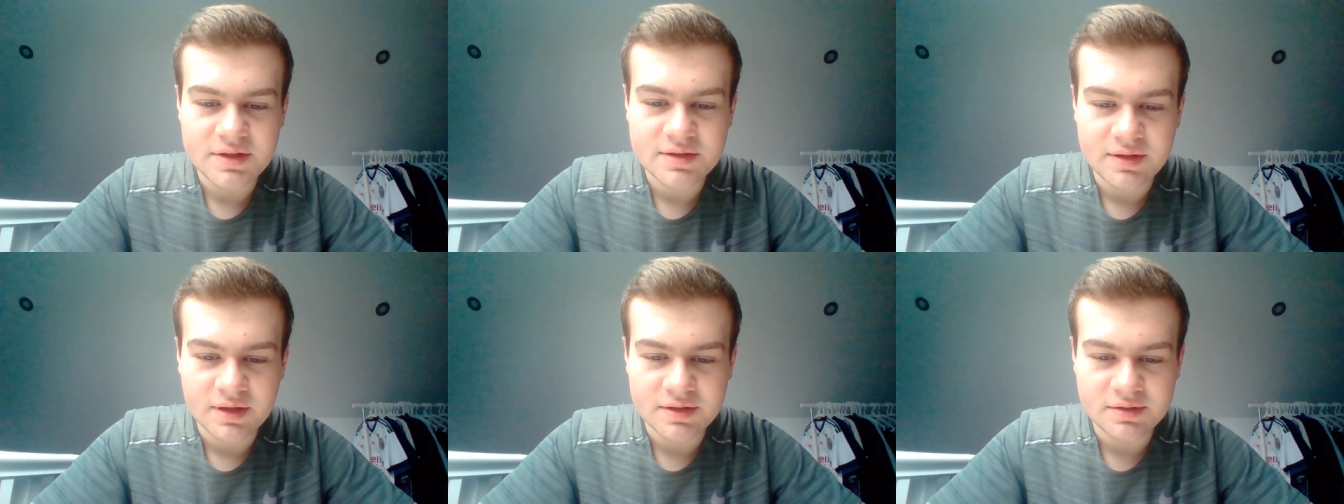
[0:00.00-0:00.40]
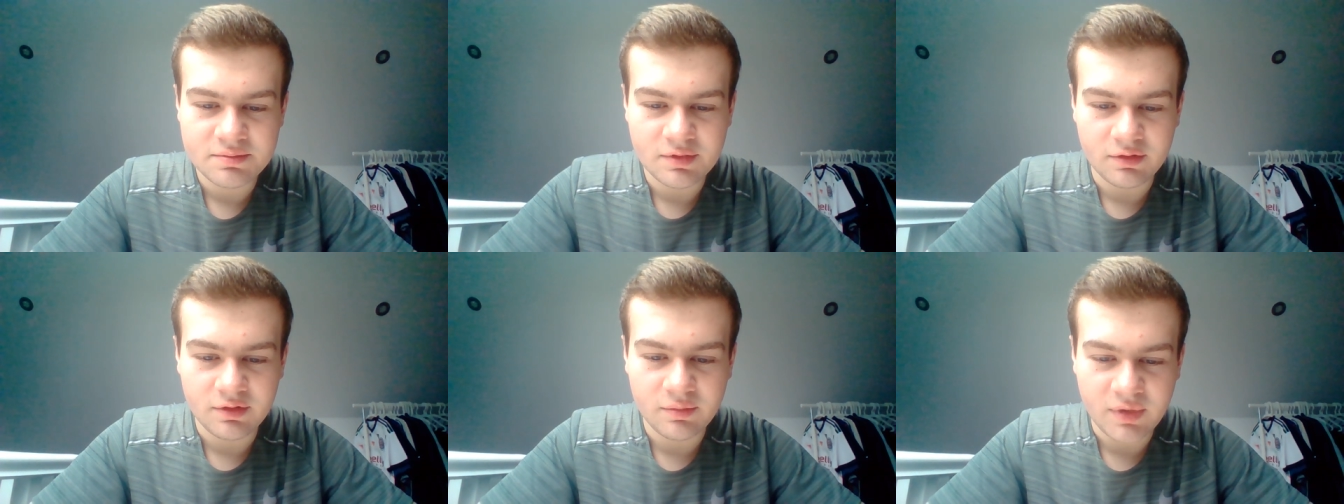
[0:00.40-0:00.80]
That's
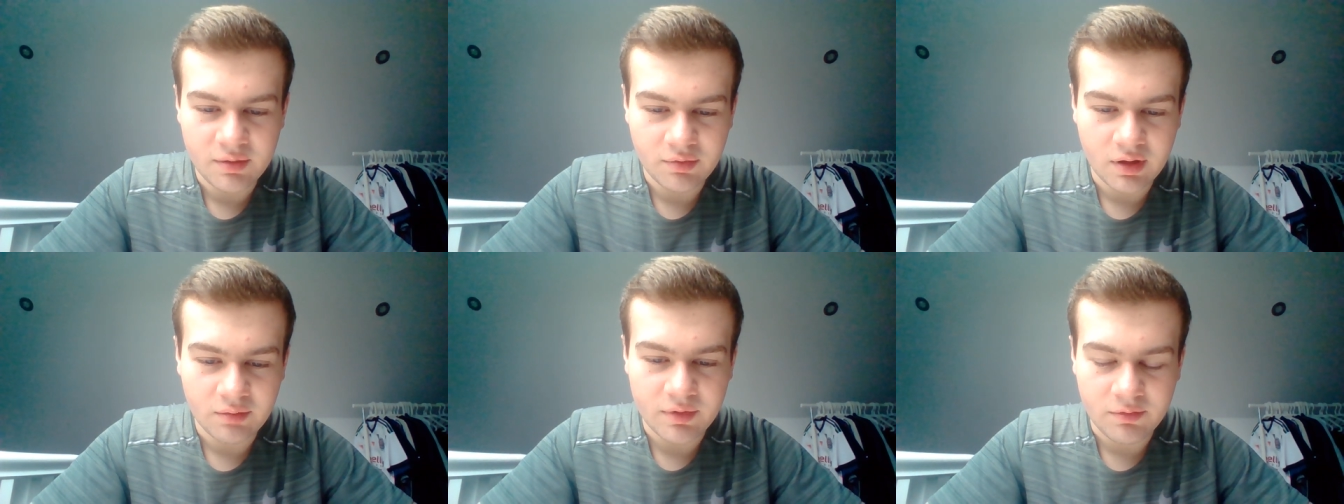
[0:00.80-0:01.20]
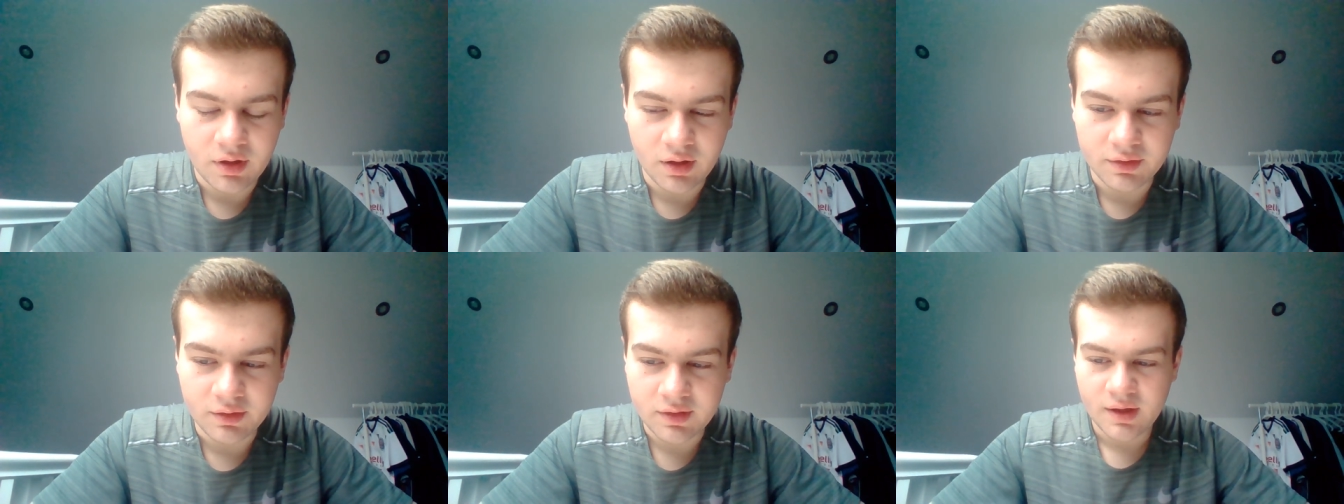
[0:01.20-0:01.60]
ultimately what we
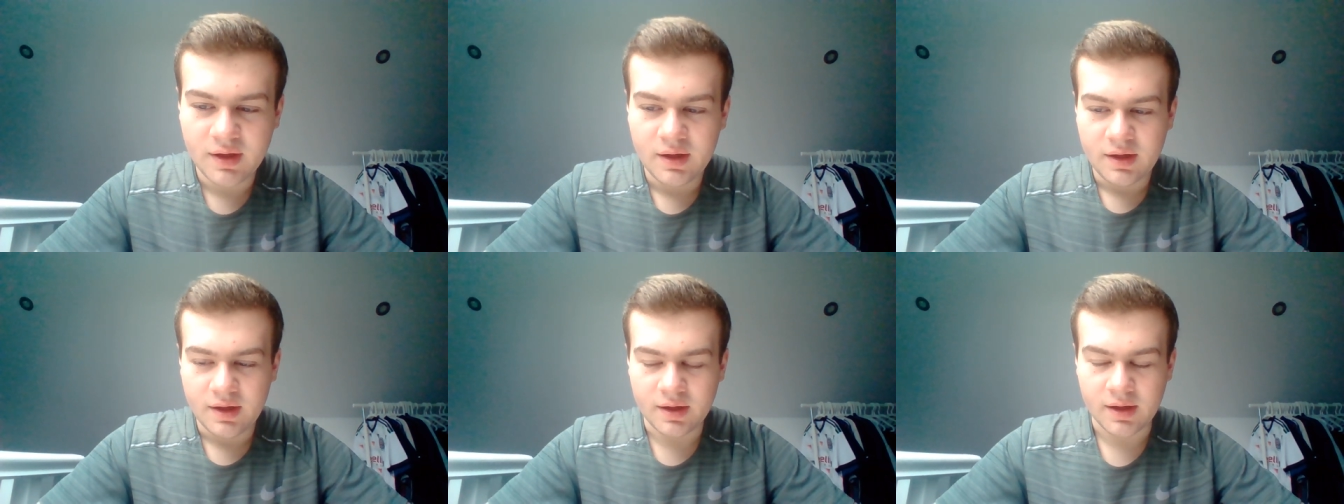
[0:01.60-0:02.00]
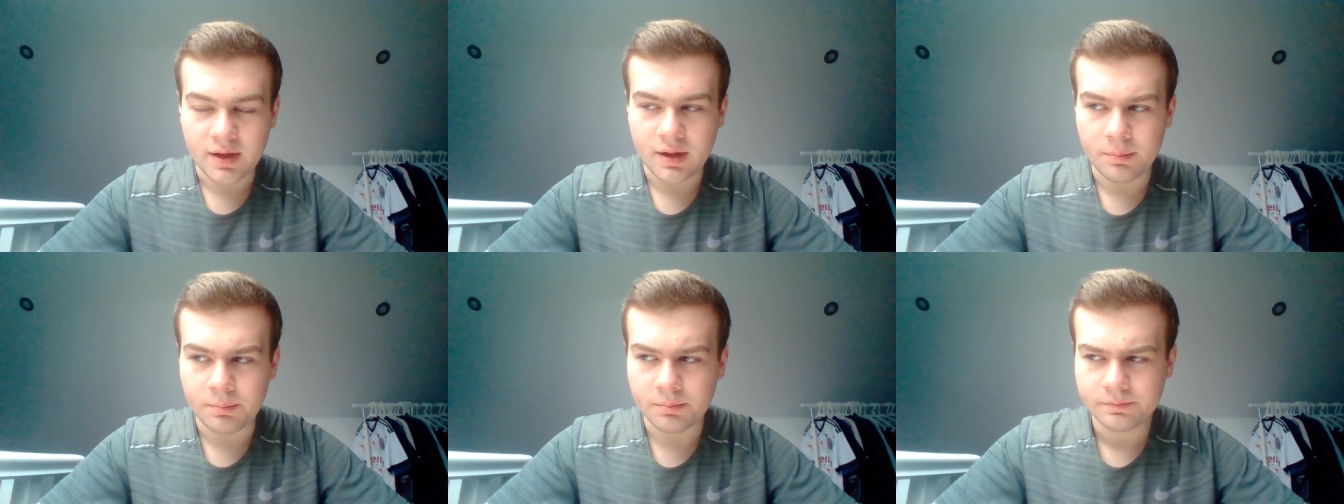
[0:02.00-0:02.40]
want.
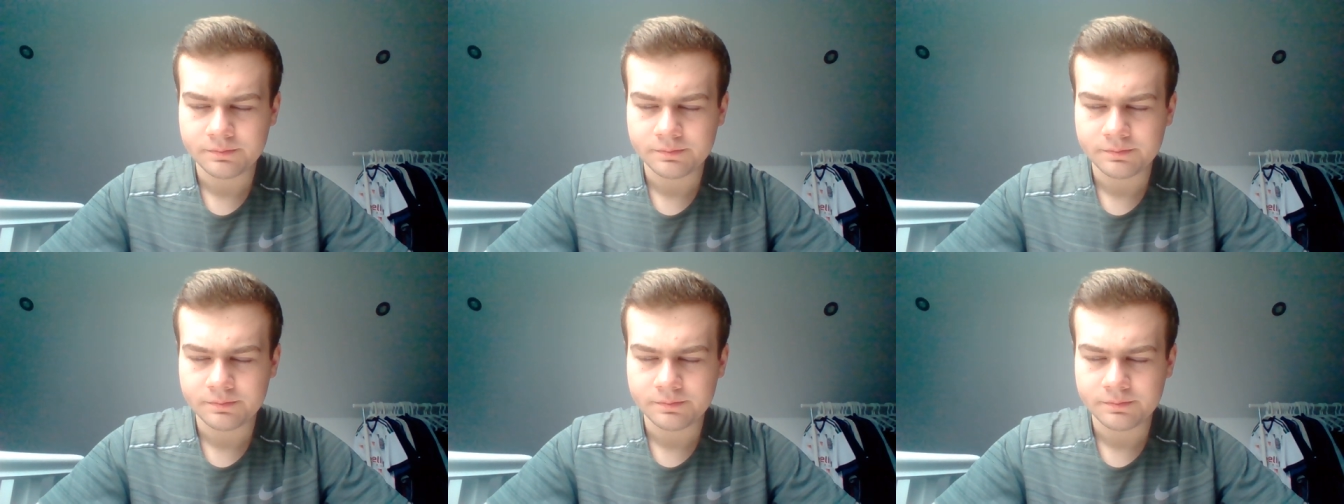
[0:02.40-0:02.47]
I